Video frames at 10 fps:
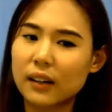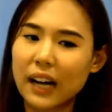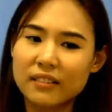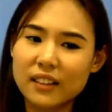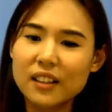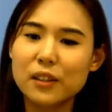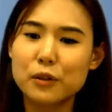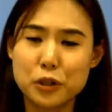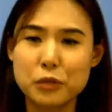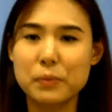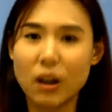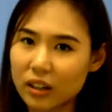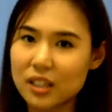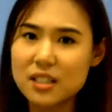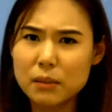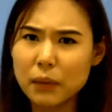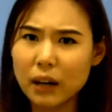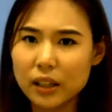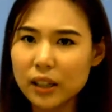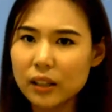I think you should be
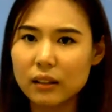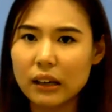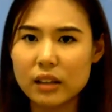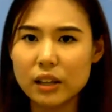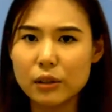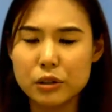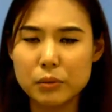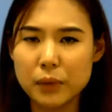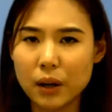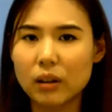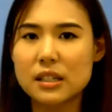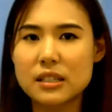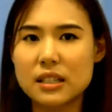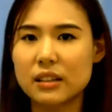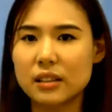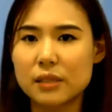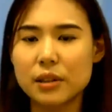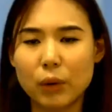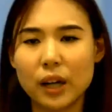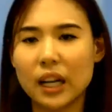honest about it. I think you should be honest in
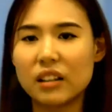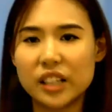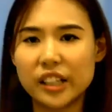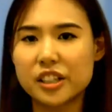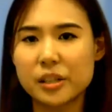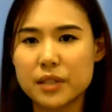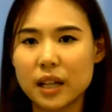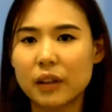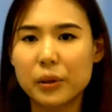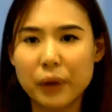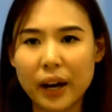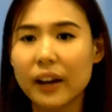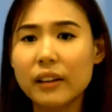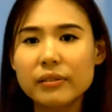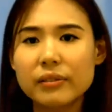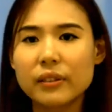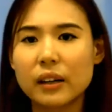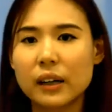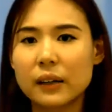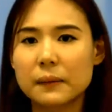terms of what kind of leadership style you have,
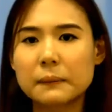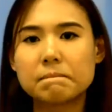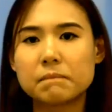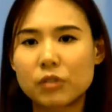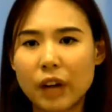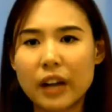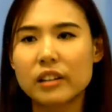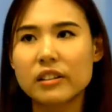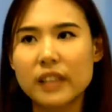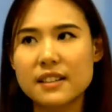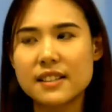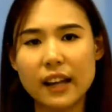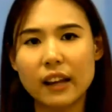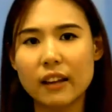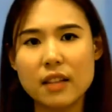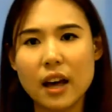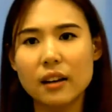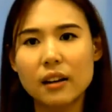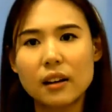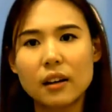rather than saying
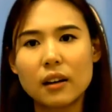that